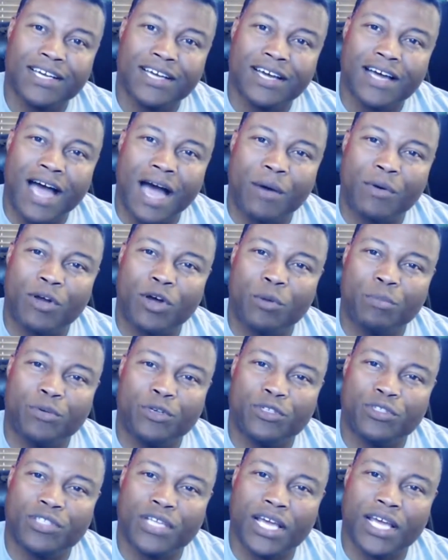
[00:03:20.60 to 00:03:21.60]
I would hope you're
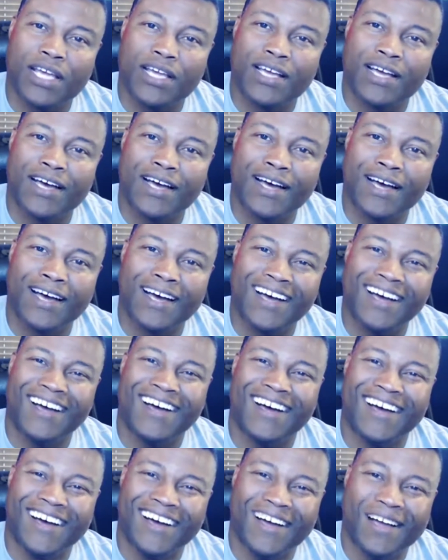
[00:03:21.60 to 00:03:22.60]
saying
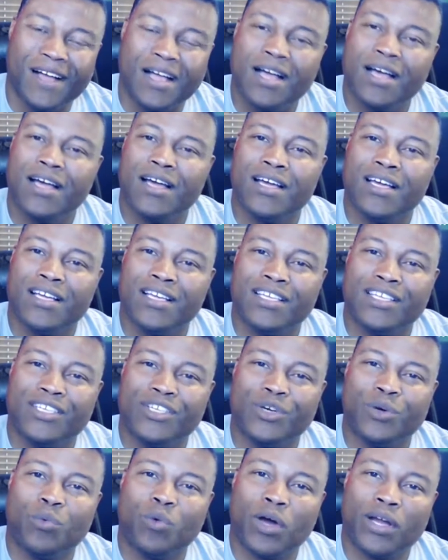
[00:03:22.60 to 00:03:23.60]
you're
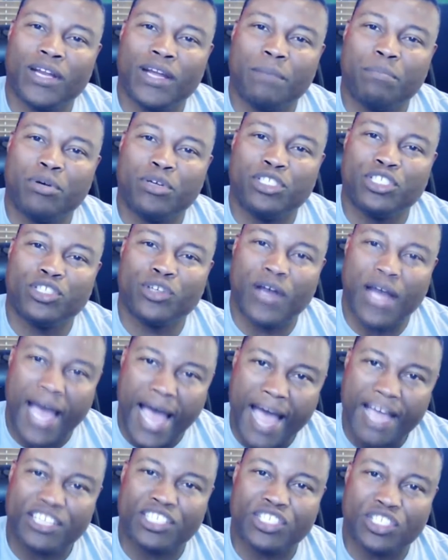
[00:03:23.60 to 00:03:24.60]
one that puts your
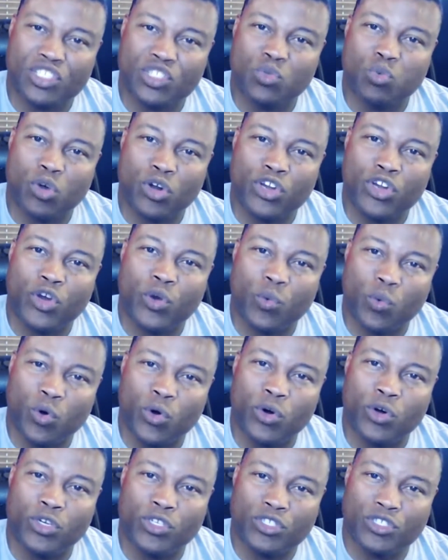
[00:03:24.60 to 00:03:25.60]
actions where your
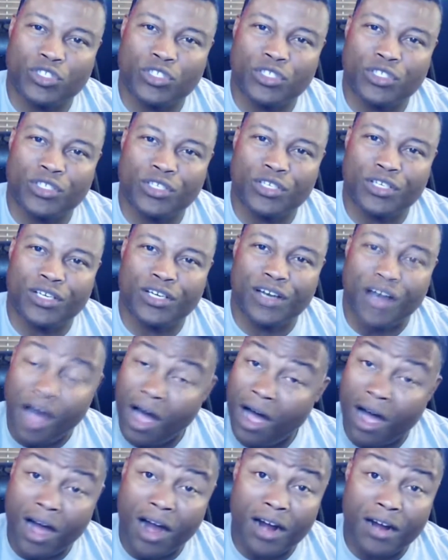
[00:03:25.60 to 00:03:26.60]
words
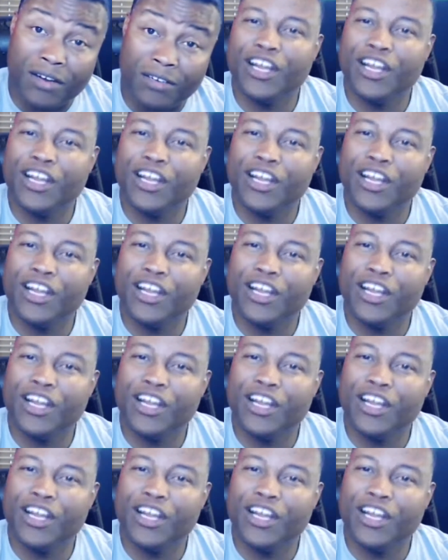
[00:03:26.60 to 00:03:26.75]
are.